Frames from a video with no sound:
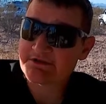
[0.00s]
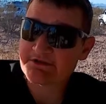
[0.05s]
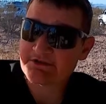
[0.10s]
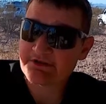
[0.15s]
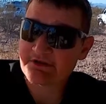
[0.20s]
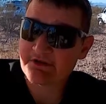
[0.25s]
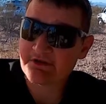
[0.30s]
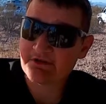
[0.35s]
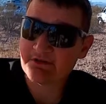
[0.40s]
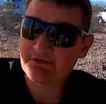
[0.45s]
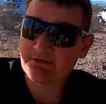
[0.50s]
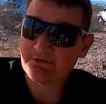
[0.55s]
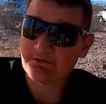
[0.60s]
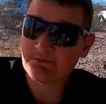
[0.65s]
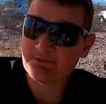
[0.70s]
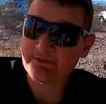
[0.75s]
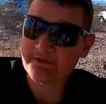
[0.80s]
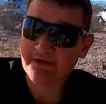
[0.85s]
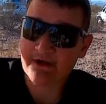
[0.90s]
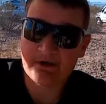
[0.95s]
So
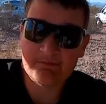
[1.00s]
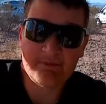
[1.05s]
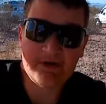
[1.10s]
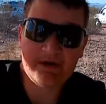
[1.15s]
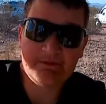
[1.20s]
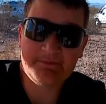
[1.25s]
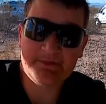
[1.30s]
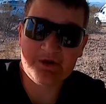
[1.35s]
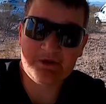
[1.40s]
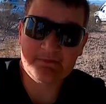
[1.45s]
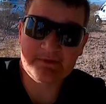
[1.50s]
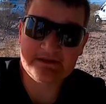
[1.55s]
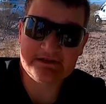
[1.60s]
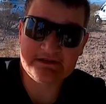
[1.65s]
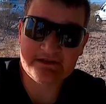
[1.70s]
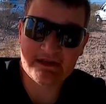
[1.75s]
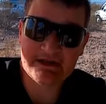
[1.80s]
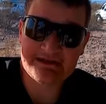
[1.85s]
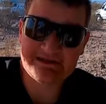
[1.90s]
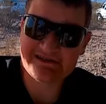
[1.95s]
we all bought permits
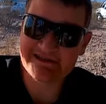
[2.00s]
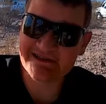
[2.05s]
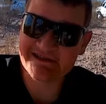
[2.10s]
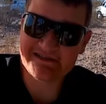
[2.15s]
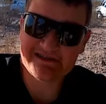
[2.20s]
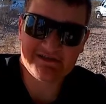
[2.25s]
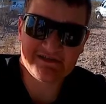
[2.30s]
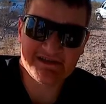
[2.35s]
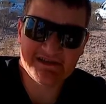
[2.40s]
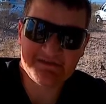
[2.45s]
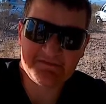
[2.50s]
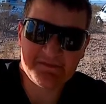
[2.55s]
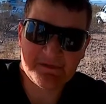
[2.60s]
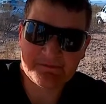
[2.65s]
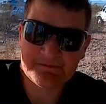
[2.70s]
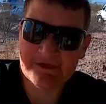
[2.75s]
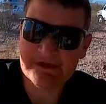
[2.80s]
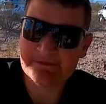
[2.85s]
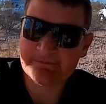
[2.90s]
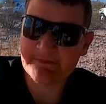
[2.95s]
last night. They're like
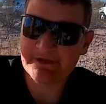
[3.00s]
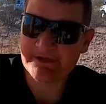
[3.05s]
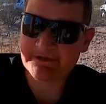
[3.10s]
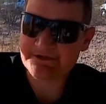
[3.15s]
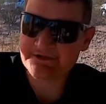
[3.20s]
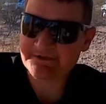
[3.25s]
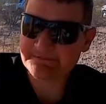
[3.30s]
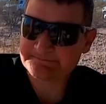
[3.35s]
15 bucks.